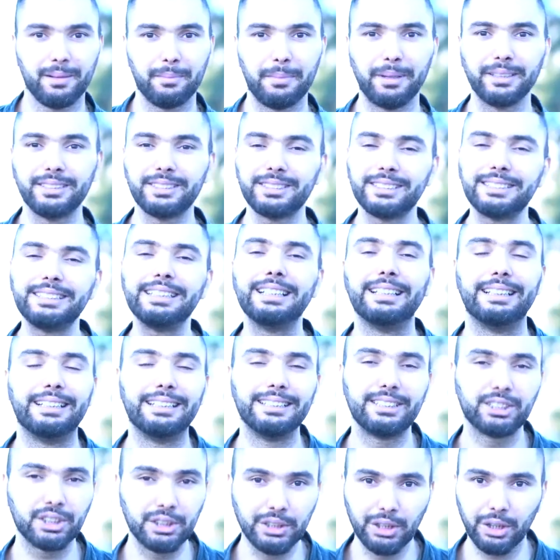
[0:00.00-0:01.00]
But still,
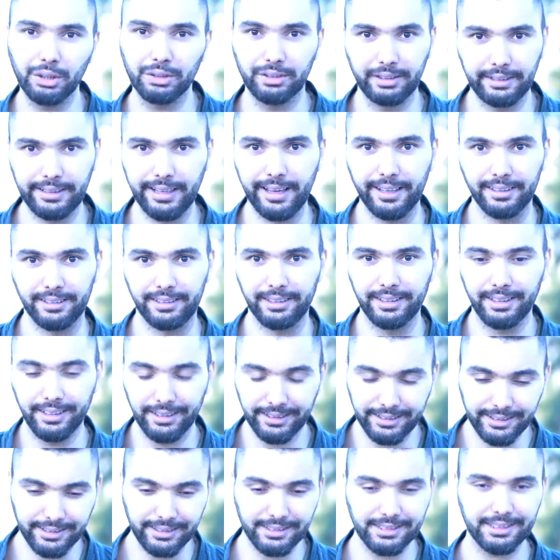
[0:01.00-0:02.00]
it's not dead.
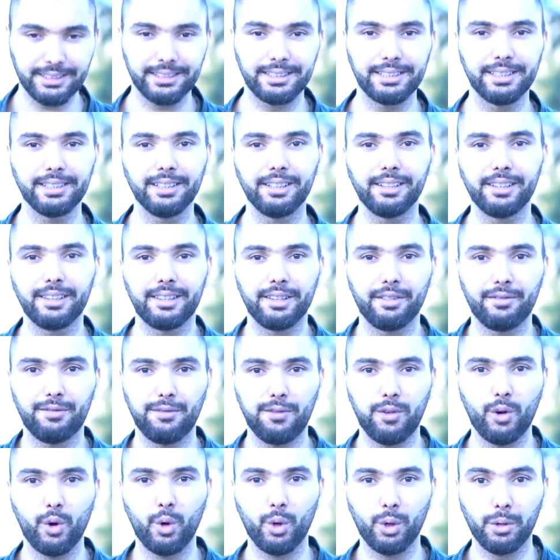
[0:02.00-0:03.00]
It is still the
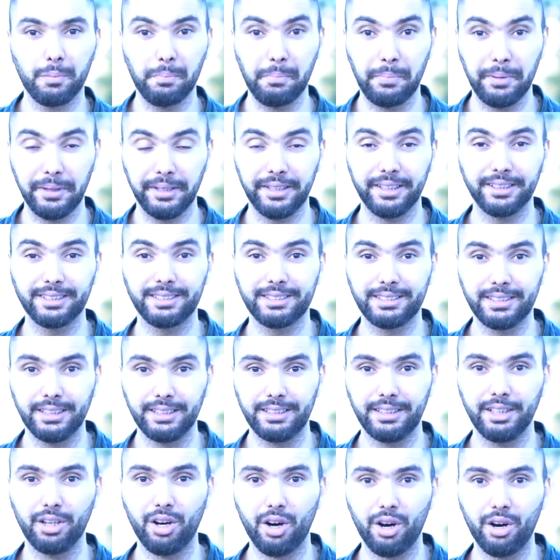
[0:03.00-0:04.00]
4th biggest
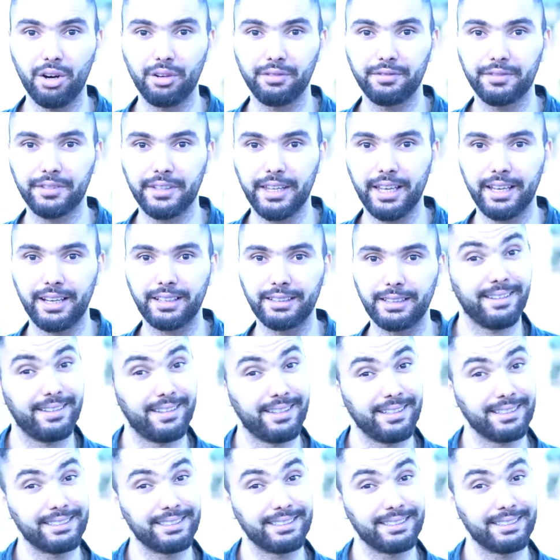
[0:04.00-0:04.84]
city of Canada.